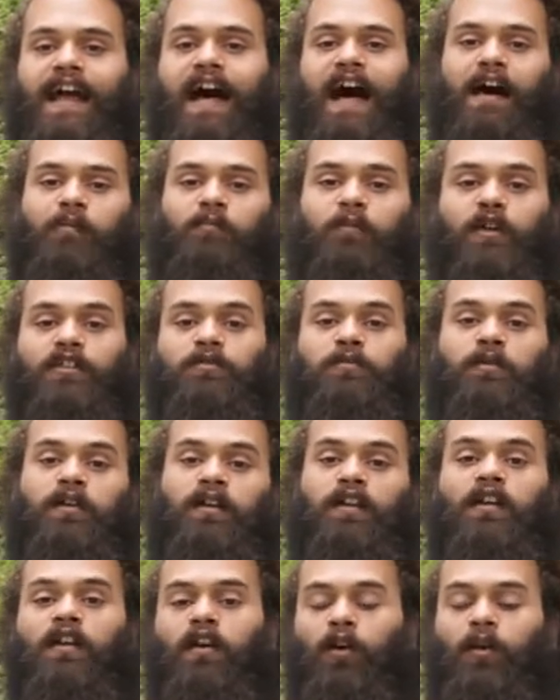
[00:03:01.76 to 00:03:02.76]
Nam, which
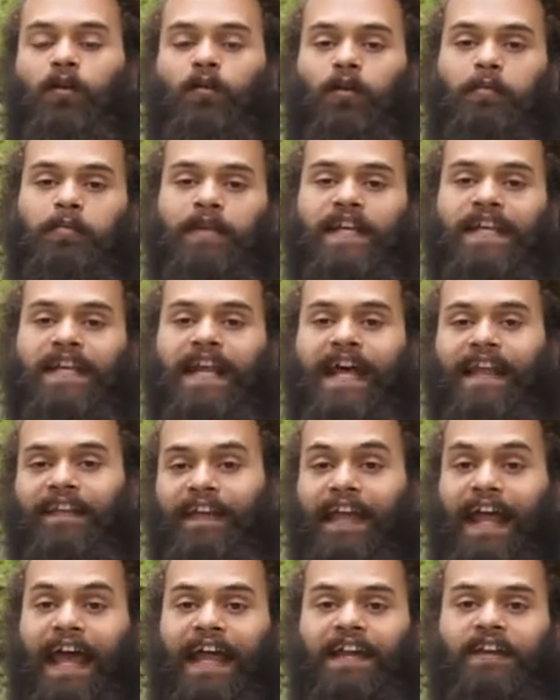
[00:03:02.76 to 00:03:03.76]
we'll repeat at
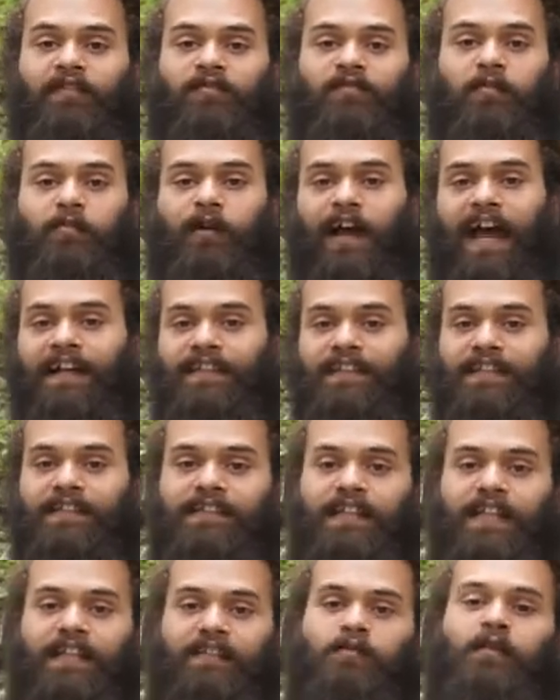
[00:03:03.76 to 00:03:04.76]
the end of the
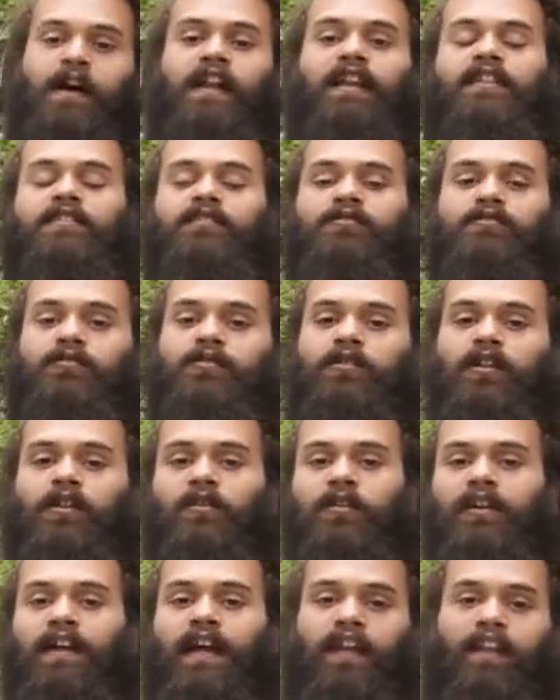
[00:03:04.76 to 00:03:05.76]
practice as well as through the
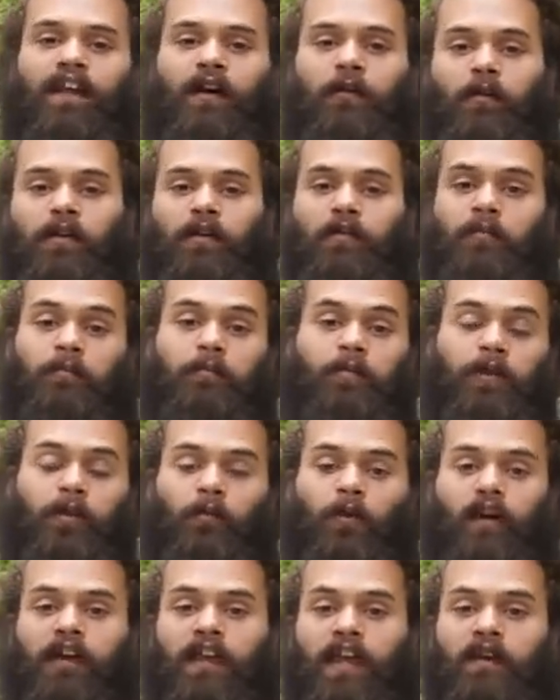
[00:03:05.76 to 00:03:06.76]
Kriya that we'll be
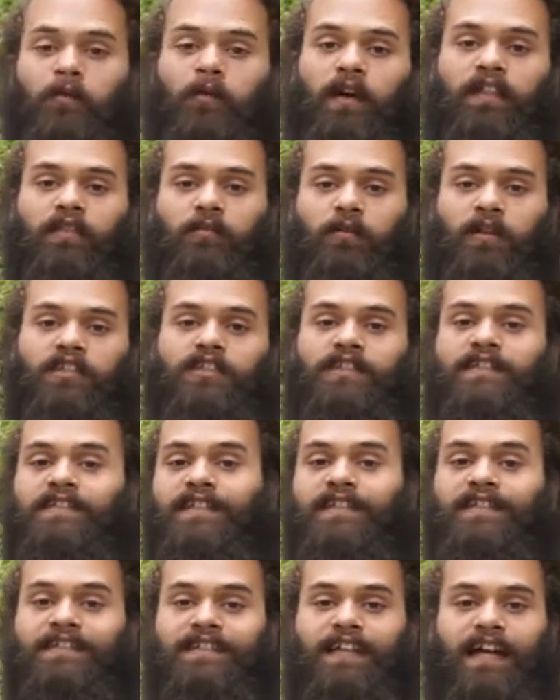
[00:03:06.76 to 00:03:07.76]
working with, which is
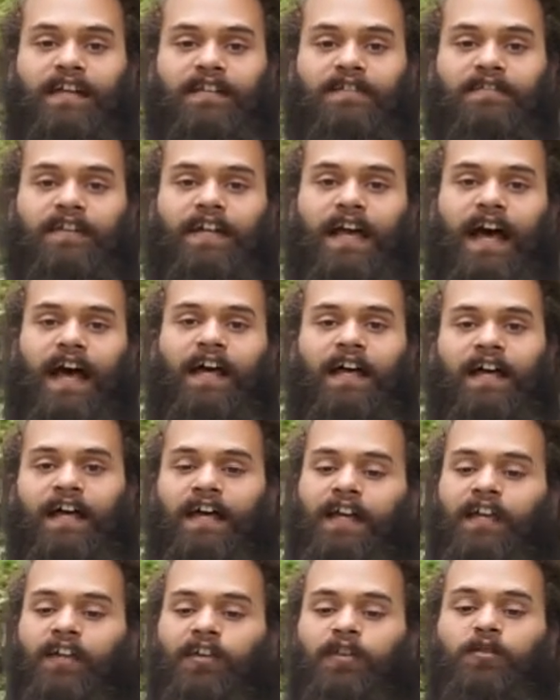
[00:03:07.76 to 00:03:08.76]
the Sat Kriya,
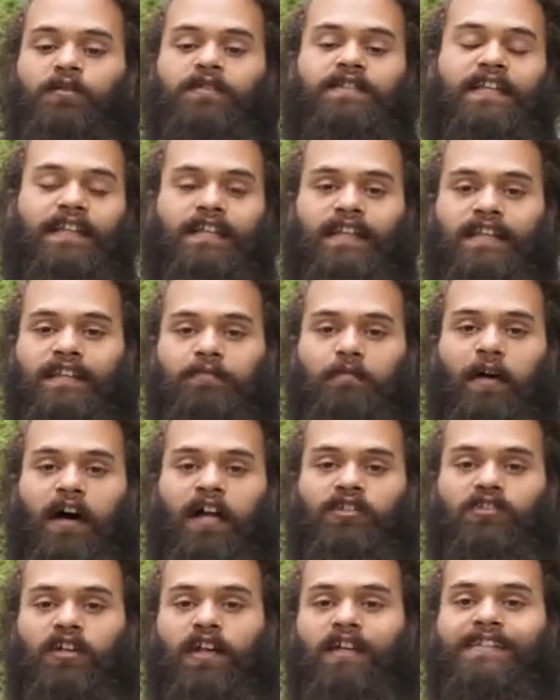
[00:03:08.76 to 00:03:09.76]
using this
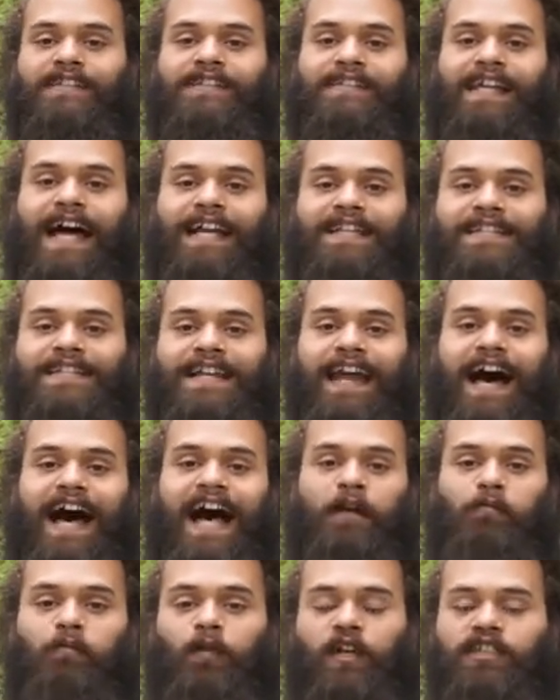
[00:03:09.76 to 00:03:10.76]
mantra Sat
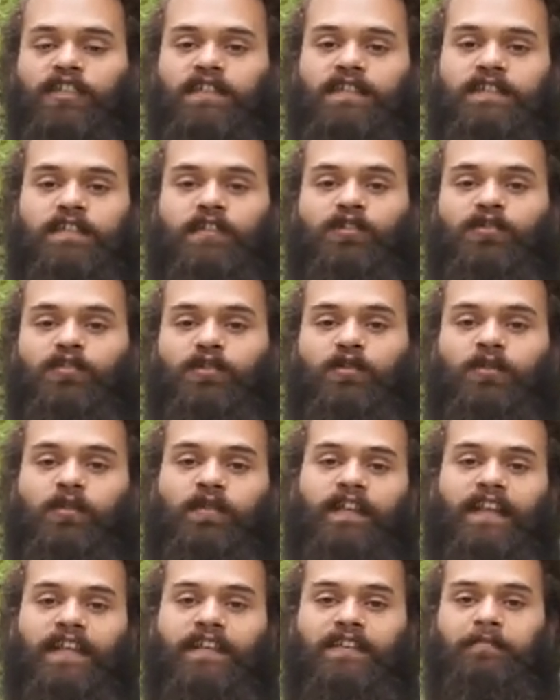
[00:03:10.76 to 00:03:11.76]
Nam, which is the
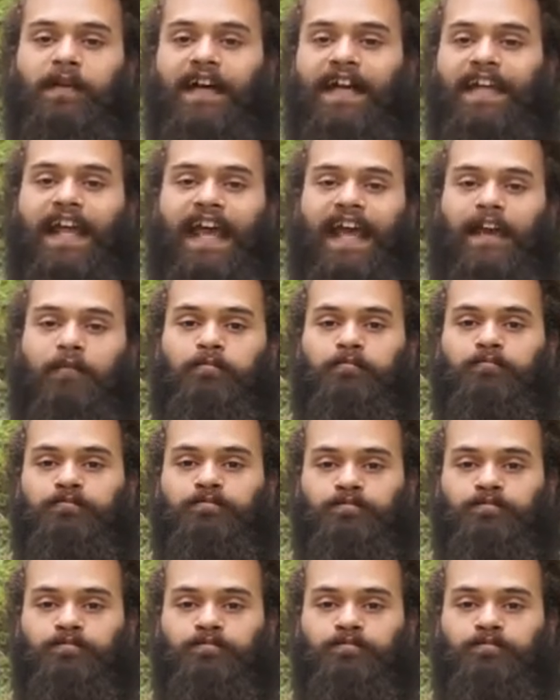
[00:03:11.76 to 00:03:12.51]
truth is my name.